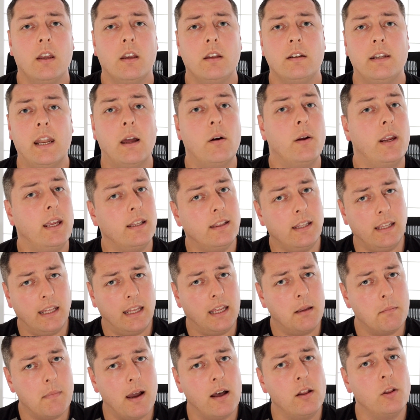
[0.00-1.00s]
Now, in the
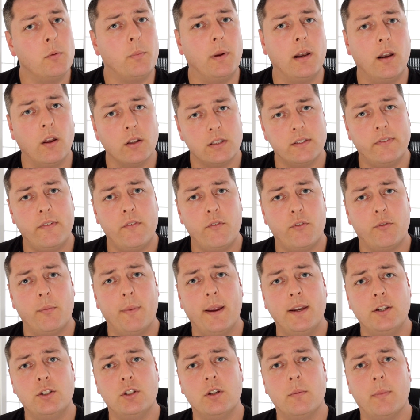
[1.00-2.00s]
email, there'll be lots of
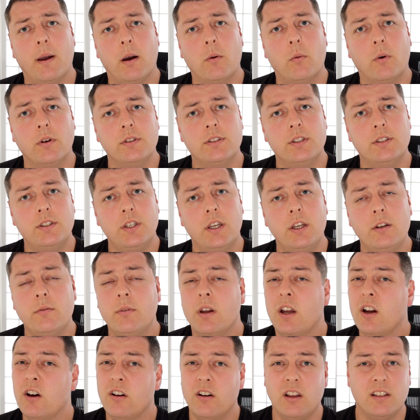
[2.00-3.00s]
information about what to do.
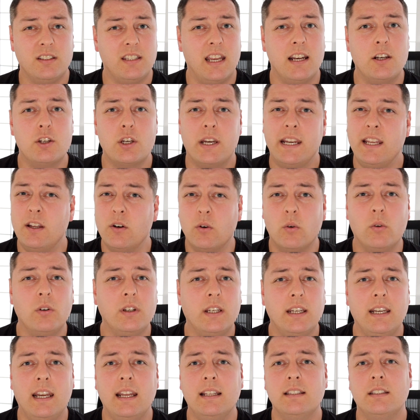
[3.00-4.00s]
Essentially, all
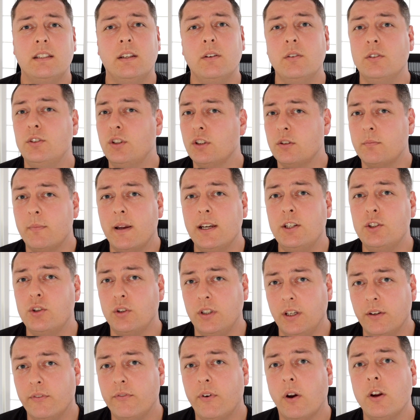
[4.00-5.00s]
you need to do is just make sure
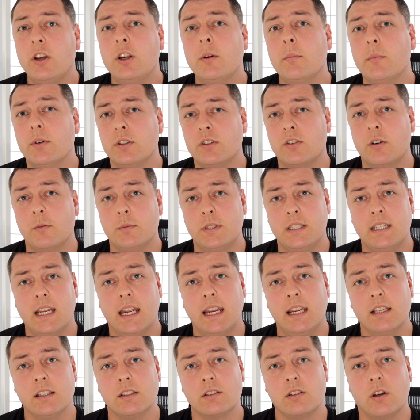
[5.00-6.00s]
your phone numbers are up to
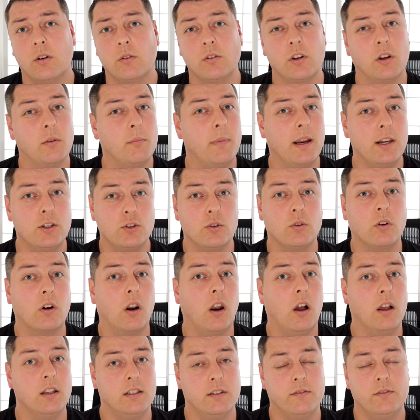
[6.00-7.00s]
date in Soldo and make sure
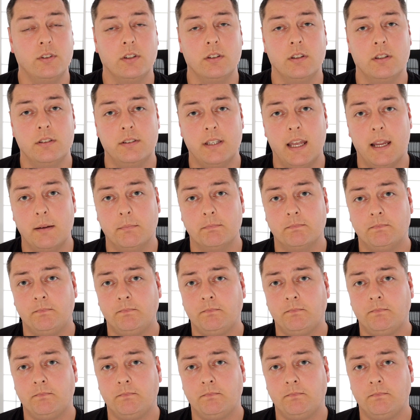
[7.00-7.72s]
clients have done the same.